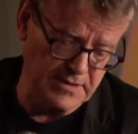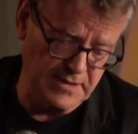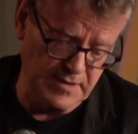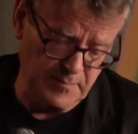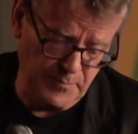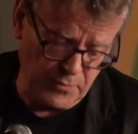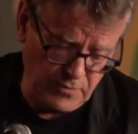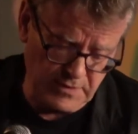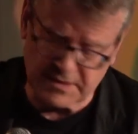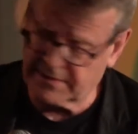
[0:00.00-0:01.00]

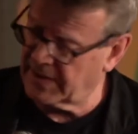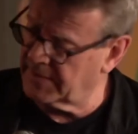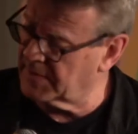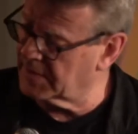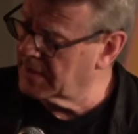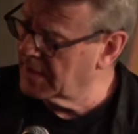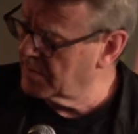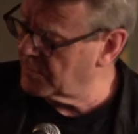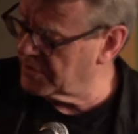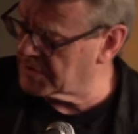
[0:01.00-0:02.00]
important than the
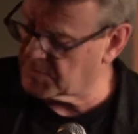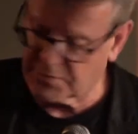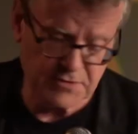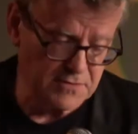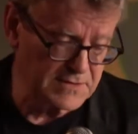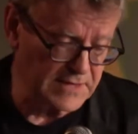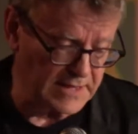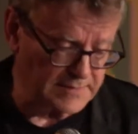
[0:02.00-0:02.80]
products produced there.